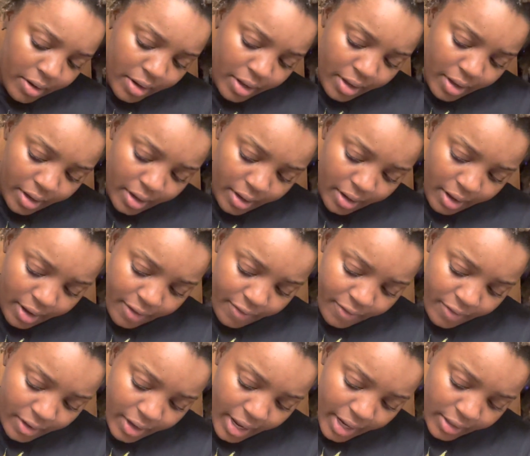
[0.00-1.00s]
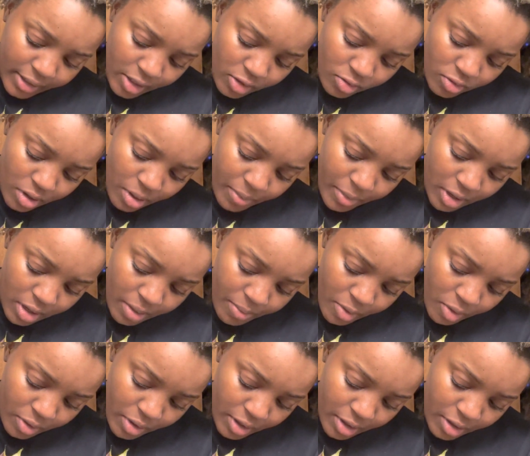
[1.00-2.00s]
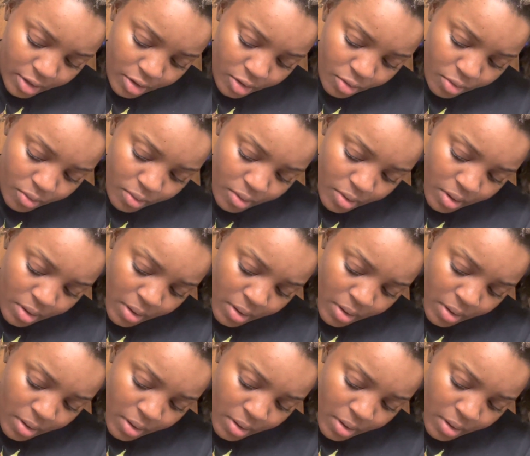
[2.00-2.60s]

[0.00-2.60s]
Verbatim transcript: then I feel like that's what I'm gonna come on here and do.